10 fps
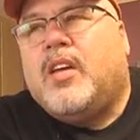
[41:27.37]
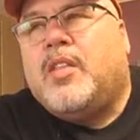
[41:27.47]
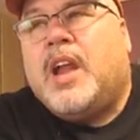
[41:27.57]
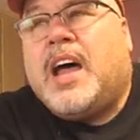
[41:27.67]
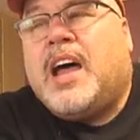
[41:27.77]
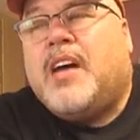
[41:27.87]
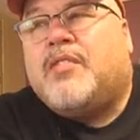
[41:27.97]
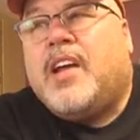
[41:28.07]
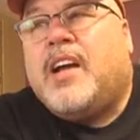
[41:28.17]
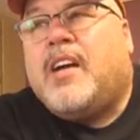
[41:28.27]
that I have
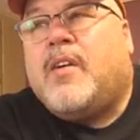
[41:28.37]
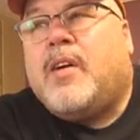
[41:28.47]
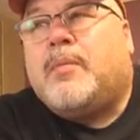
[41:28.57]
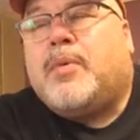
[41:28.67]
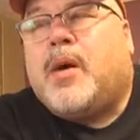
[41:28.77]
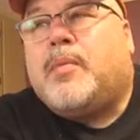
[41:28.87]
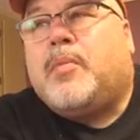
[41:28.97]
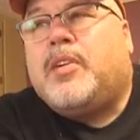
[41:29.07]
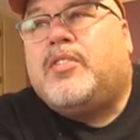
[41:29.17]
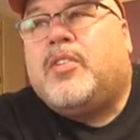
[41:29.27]
now and
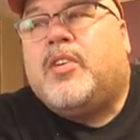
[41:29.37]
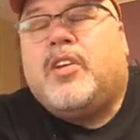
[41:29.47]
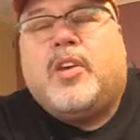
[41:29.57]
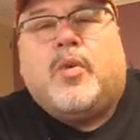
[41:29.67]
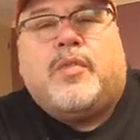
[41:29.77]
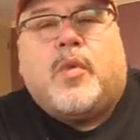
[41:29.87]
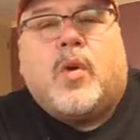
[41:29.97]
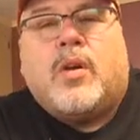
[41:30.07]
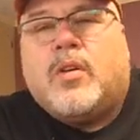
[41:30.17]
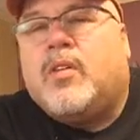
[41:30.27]
probably turn it into a
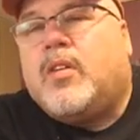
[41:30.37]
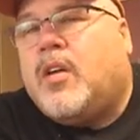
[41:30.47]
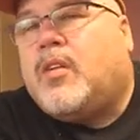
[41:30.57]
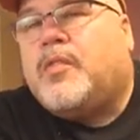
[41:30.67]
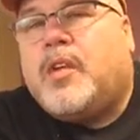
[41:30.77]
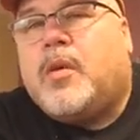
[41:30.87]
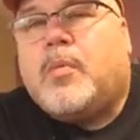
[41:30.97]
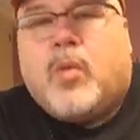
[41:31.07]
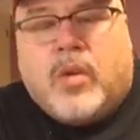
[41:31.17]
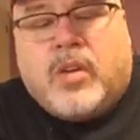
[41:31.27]
$400
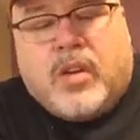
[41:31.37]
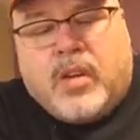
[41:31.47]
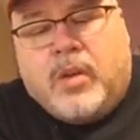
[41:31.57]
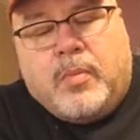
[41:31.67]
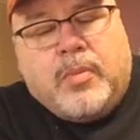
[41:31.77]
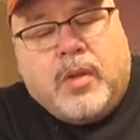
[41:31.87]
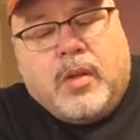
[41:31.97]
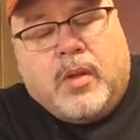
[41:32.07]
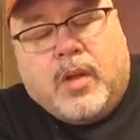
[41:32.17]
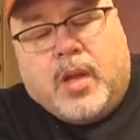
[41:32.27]
Fireboard kit.
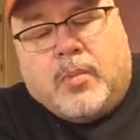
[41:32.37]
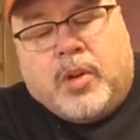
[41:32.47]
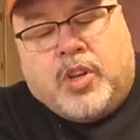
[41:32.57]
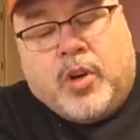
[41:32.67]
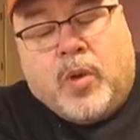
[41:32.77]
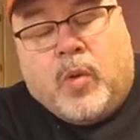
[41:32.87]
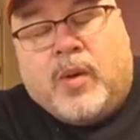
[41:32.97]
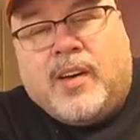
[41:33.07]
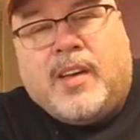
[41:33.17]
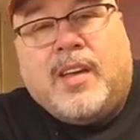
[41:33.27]
But you know
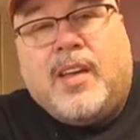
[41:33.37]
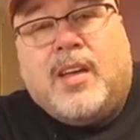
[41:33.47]
what?